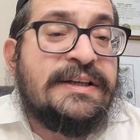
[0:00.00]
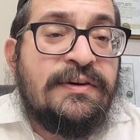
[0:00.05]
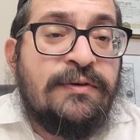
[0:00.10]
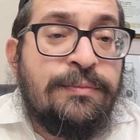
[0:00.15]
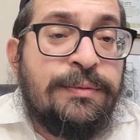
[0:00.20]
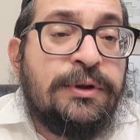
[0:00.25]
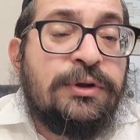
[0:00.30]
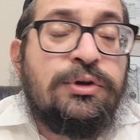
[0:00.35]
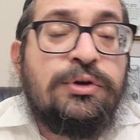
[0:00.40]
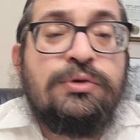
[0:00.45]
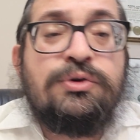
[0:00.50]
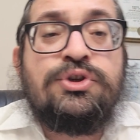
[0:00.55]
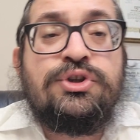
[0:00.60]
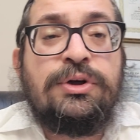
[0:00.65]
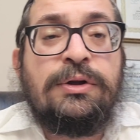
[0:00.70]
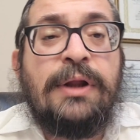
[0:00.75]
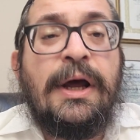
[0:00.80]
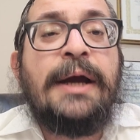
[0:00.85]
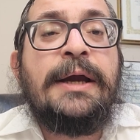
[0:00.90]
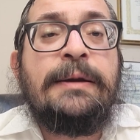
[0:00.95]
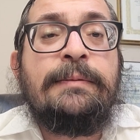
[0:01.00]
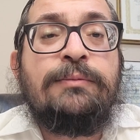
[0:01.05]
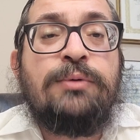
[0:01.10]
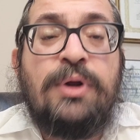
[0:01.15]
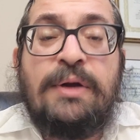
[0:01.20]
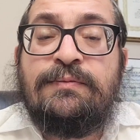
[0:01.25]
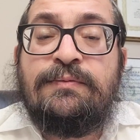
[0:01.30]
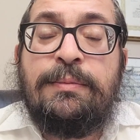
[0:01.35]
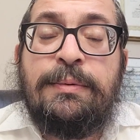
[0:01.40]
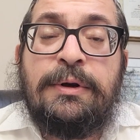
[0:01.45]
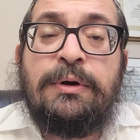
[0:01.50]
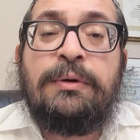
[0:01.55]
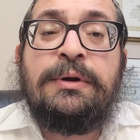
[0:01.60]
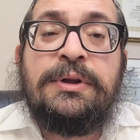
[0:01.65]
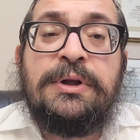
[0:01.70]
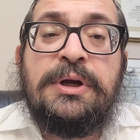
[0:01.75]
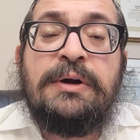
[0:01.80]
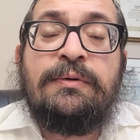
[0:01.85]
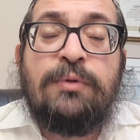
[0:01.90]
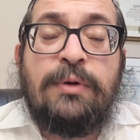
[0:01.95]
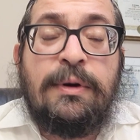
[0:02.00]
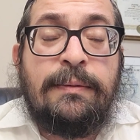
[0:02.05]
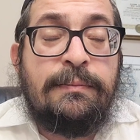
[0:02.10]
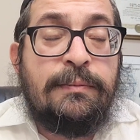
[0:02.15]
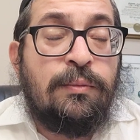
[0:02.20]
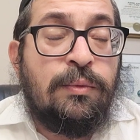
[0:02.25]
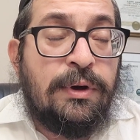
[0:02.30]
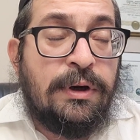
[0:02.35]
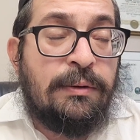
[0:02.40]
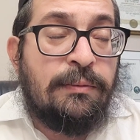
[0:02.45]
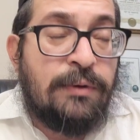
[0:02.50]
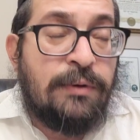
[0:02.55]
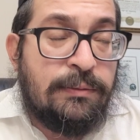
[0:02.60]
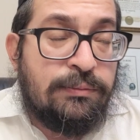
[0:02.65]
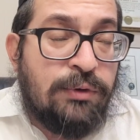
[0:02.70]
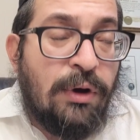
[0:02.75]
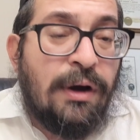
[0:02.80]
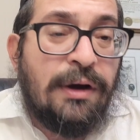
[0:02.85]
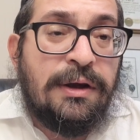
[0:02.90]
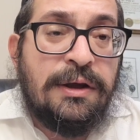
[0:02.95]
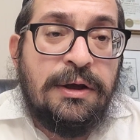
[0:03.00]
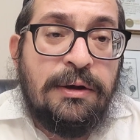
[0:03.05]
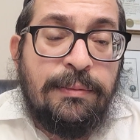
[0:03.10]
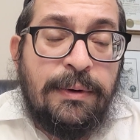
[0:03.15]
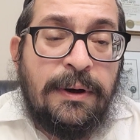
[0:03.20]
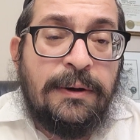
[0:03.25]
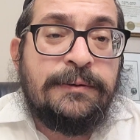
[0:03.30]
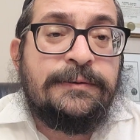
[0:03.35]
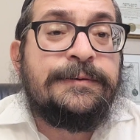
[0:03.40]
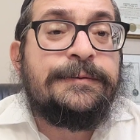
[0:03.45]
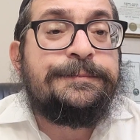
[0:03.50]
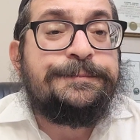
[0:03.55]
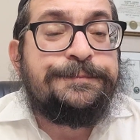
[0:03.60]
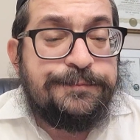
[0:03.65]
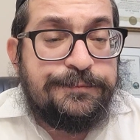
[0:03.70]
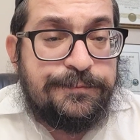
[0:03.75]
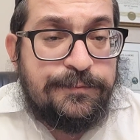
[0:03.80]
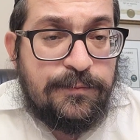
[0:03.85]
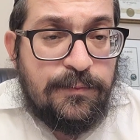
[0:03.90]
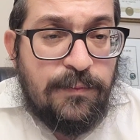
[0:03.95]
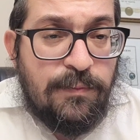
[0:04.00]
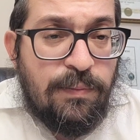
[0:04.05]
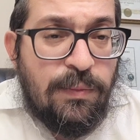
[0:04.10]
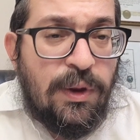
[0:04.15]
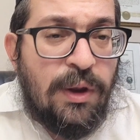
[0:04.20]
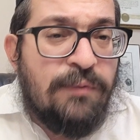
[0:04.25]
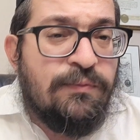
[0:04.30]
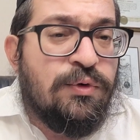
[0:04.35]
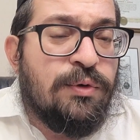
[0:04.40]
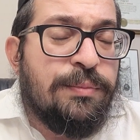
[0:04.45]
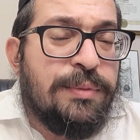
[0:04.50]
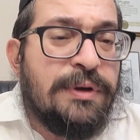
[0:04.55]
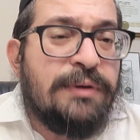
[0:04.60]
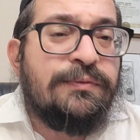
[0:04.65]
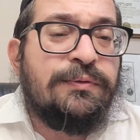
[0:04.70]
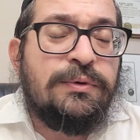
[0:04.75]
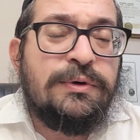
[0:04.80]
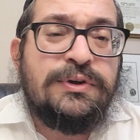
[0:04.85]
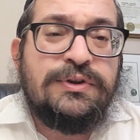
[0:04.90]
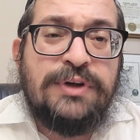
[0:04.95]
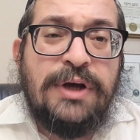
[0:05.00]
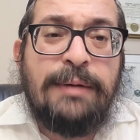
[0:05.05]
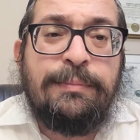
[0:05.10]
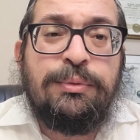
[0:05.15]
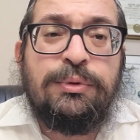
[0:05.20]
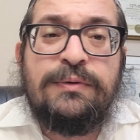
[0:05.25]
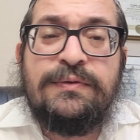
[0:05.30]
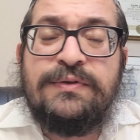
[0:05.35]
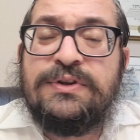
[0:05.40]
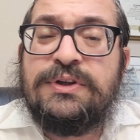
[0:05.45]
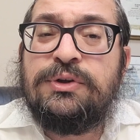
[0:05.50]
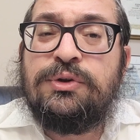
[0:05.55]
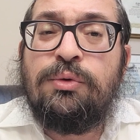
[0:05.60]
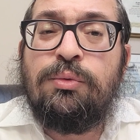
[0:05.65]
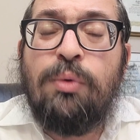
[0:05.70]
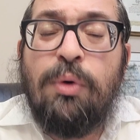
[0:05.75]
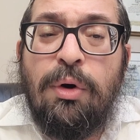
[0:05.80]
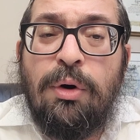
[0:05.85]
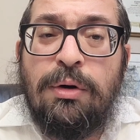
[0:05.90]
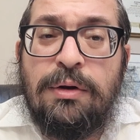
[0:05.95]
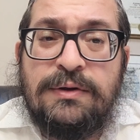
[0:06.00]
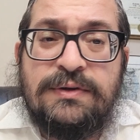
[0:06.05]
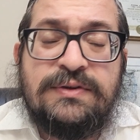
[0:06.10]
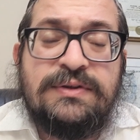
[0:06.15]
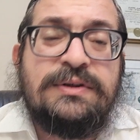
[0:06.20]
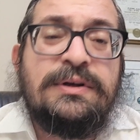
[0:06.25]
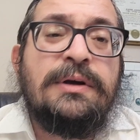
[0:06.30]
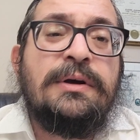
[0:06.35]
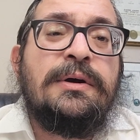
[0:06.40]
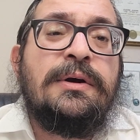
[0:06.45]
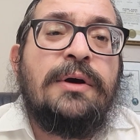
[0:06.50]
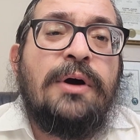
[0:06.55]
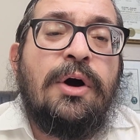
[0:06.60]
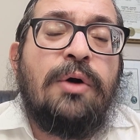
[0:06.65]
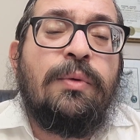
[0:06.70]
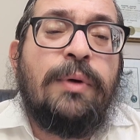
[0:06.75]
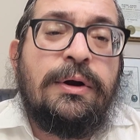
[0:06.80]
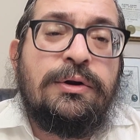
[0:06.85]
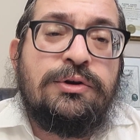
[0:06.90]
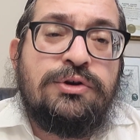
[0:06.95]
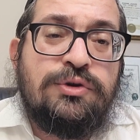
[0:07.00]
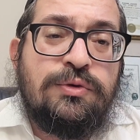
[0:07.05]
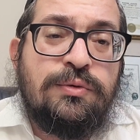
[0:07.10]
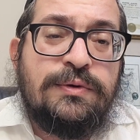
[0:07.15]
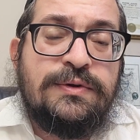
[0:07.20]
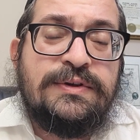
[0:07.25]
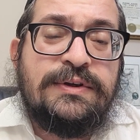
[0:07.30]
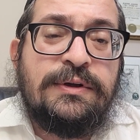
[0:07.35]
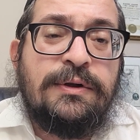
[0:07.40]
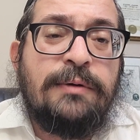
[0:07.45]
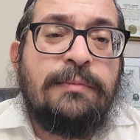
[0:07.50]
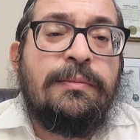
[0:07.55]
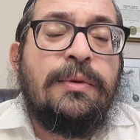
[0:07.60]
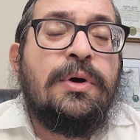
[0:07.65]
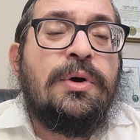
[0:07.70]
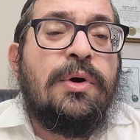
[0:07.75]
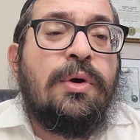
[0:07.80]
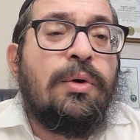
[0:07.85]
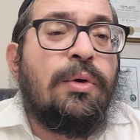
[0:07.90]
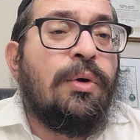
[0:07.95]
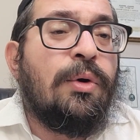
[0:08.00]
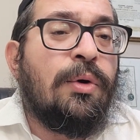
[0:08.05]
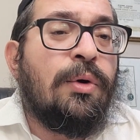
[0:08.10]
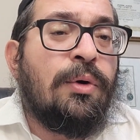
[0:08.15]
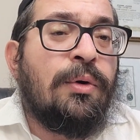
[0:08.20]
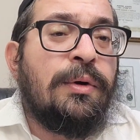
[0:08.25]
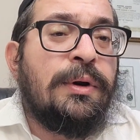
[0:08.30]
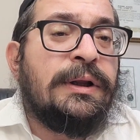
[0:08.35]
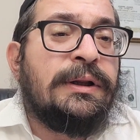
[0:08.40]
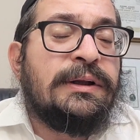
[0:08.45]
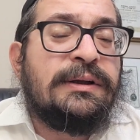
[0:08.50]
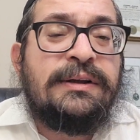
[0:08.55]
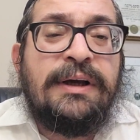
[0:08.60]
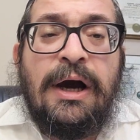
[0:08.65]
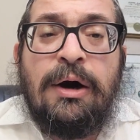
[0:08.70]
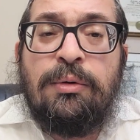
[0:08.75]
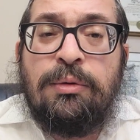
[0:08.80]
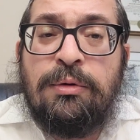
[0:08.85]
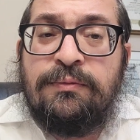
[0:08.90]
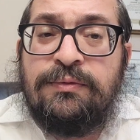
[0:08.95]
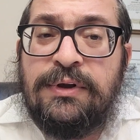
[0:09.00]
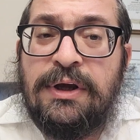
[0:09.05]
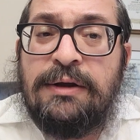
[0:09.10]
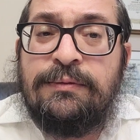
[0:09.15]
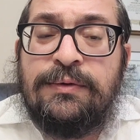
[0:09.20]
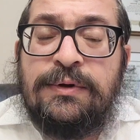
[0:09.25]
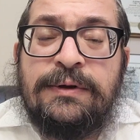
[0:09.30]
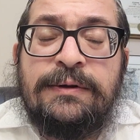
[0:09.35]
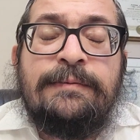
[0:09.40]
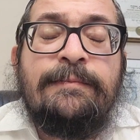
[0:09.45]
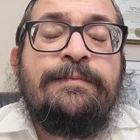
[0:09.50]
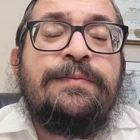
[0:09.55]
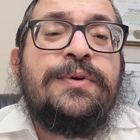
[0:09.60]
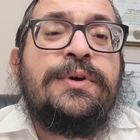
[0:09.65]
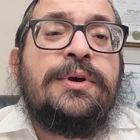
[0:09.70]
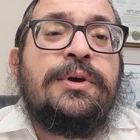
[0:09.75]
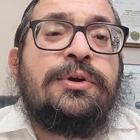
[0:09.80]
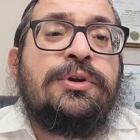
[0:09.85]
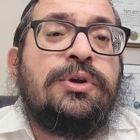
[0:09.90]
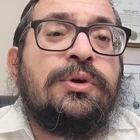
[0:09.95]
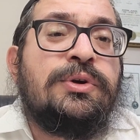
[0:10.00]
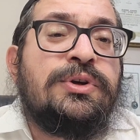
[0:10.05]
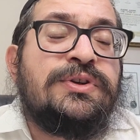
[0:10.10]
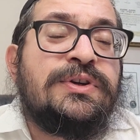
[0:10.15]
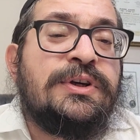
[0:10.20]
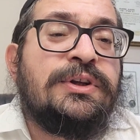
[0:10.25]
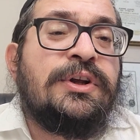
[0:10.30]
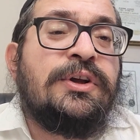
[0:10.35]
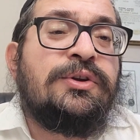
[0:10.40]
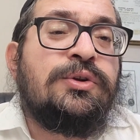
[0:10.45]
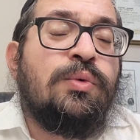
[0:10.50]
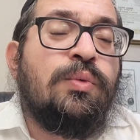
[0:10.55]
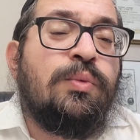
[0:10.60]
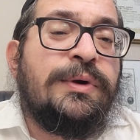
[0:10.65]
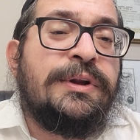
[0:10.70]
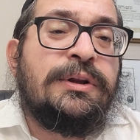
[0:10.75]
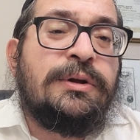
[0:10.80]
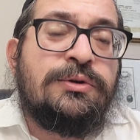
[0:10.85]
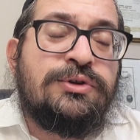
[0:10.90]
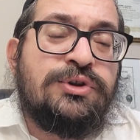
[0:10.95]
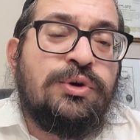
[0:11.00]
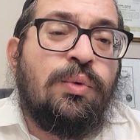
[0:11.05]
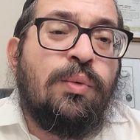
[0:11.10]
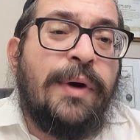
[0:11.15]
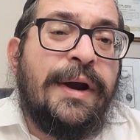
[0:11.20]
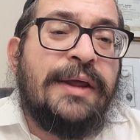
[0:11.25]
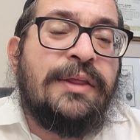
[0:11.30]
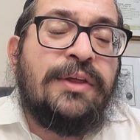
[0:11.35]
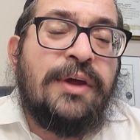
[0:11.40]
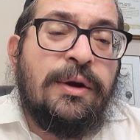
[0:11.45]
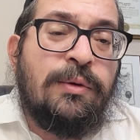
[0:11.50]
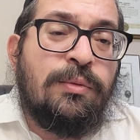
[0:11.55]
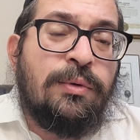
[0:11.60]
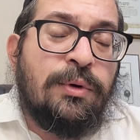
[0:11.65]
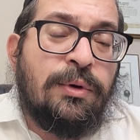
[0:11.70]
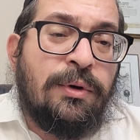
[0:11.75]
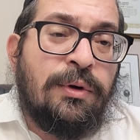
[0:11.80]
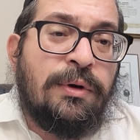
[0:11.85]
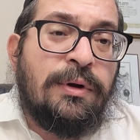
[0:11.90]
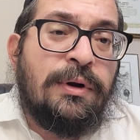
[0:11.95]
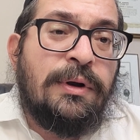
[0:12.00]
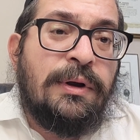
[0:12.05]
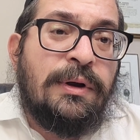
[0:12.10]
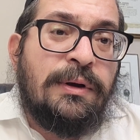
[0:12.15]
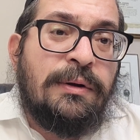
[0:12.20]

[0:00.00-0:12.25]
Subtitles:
ever been to Yerushalayim, you have a better idea of what I'm talking about. If you've been, for example, you've seen the walls around Jerusalem or in the Tower of David, you see that the windows, the way they were